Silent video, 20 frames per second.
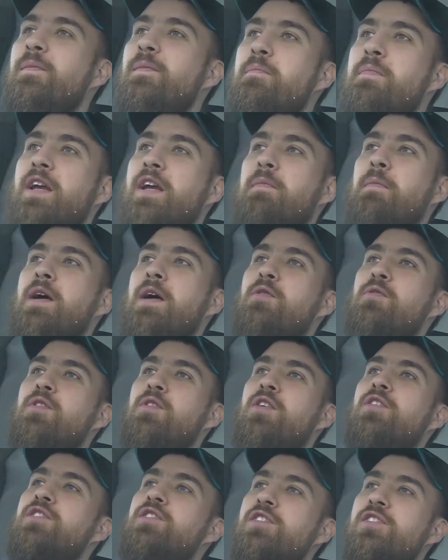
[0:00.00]
make my own
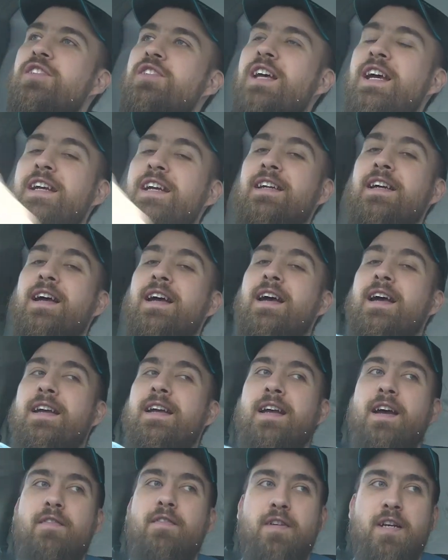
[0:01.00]
lunches. I
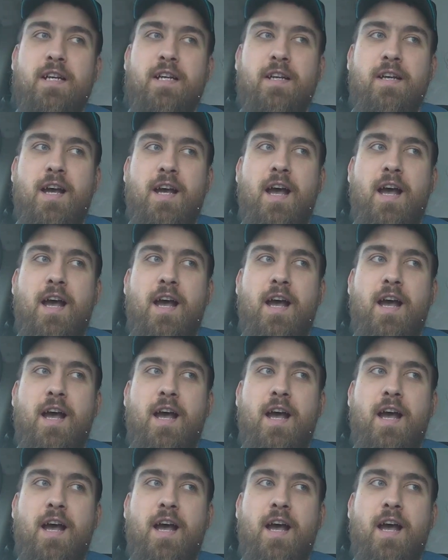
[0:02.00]
have a